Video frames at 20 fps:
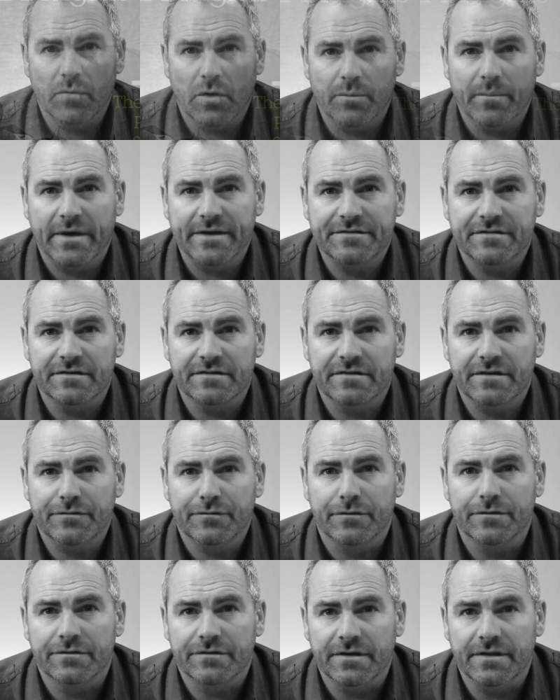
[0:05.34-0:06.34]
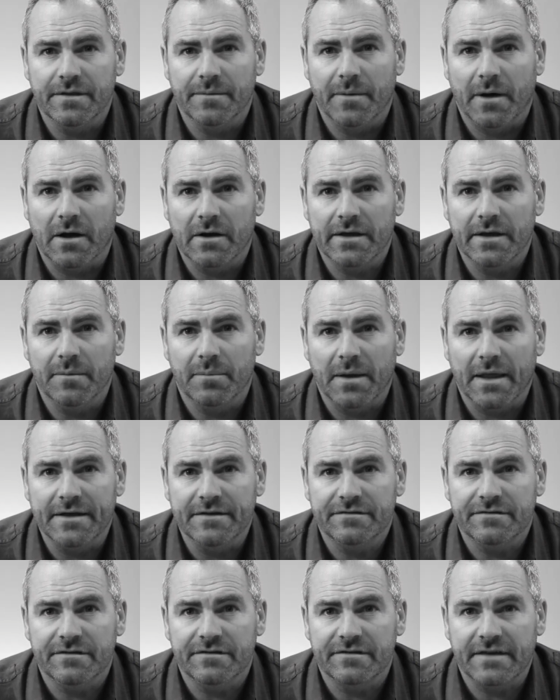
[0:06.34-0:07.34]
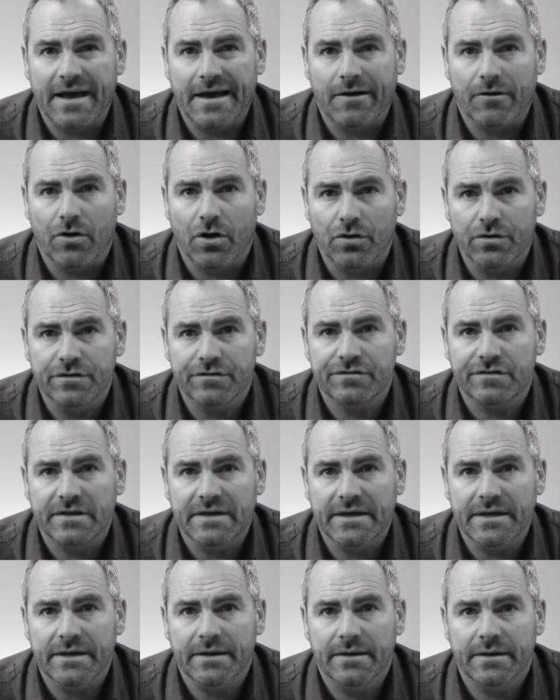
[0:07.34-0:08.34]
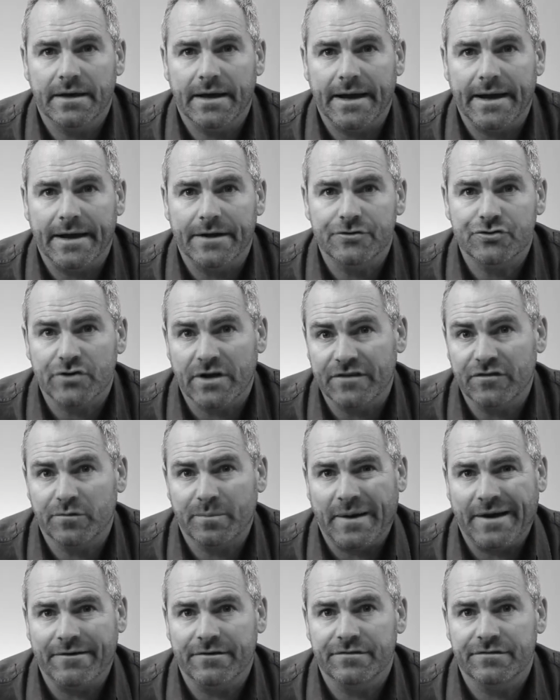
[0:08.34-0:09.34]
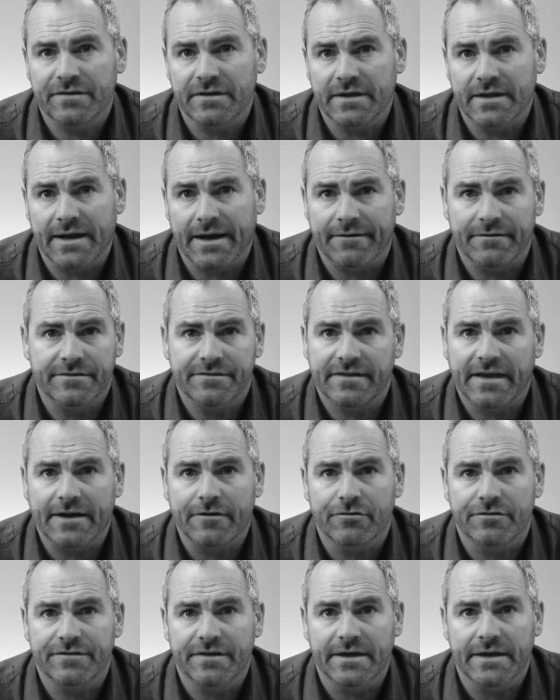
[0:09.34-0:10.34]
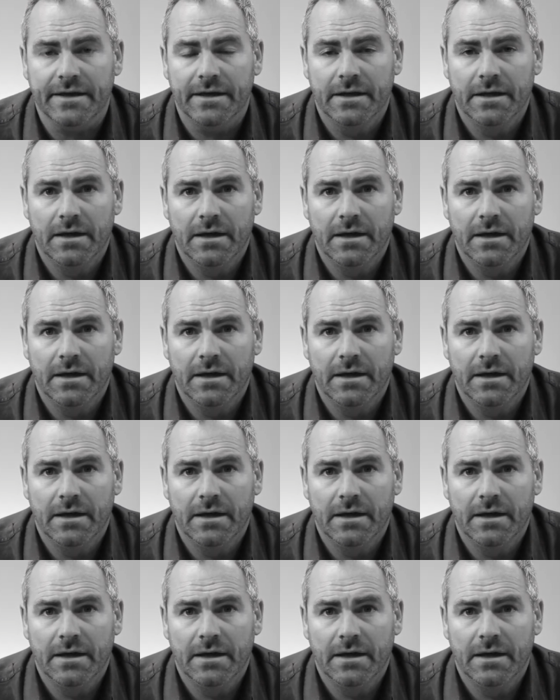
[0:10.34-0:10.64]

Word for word: what makes us different in the marketplace is our honesty, our transparency and our integrity.